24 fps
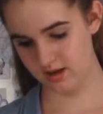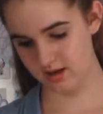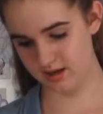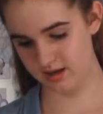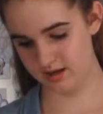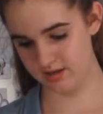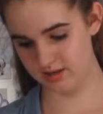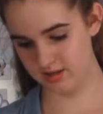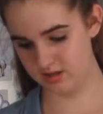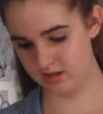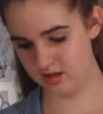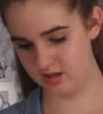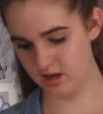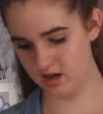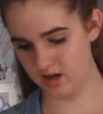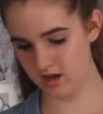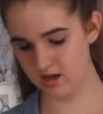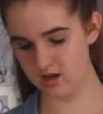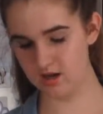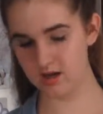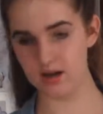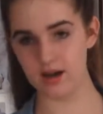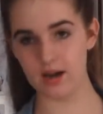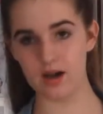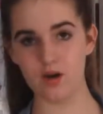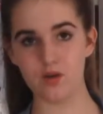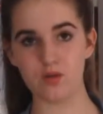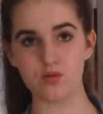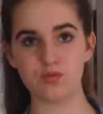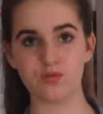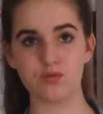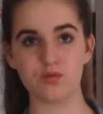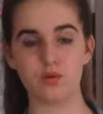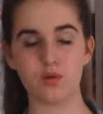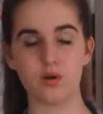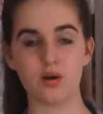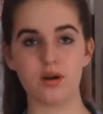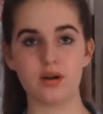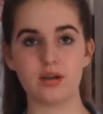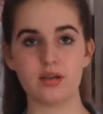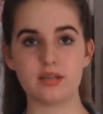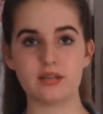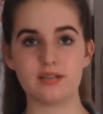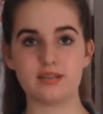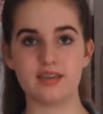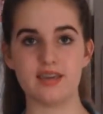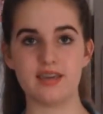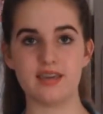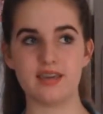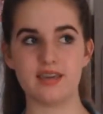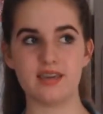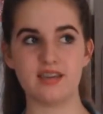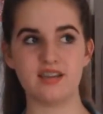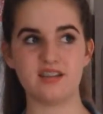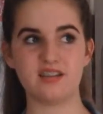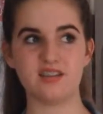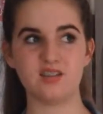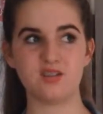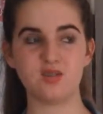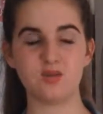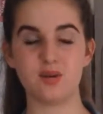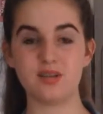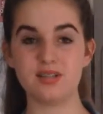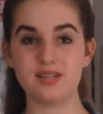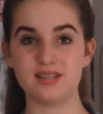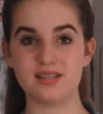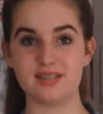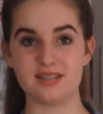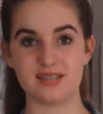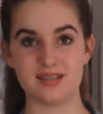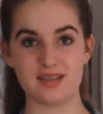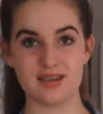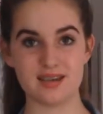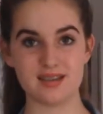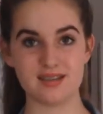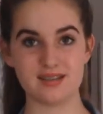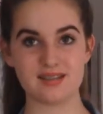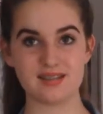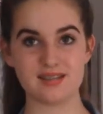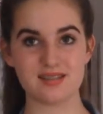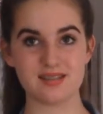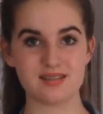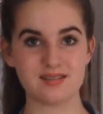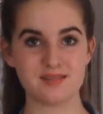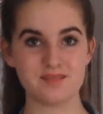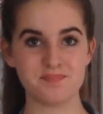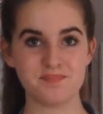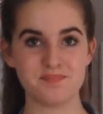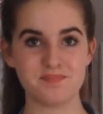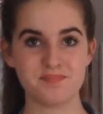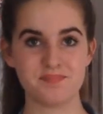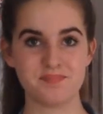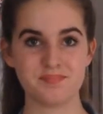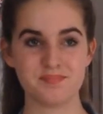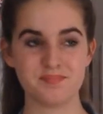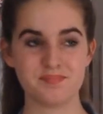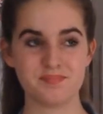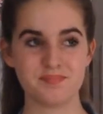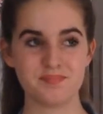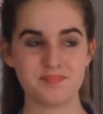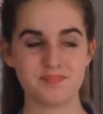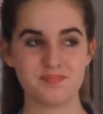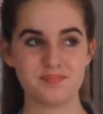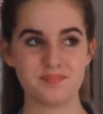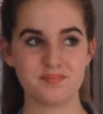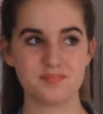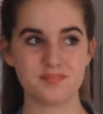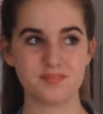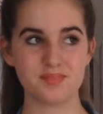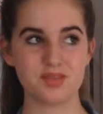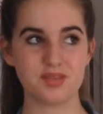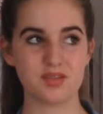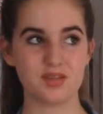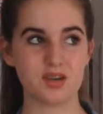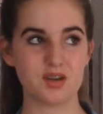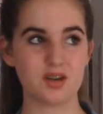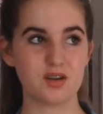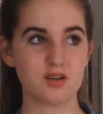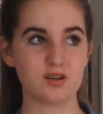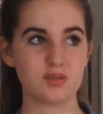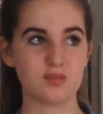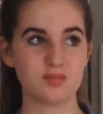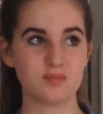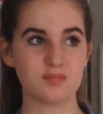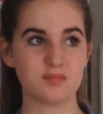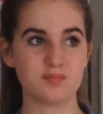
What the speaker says: I did not account for it taking 26, so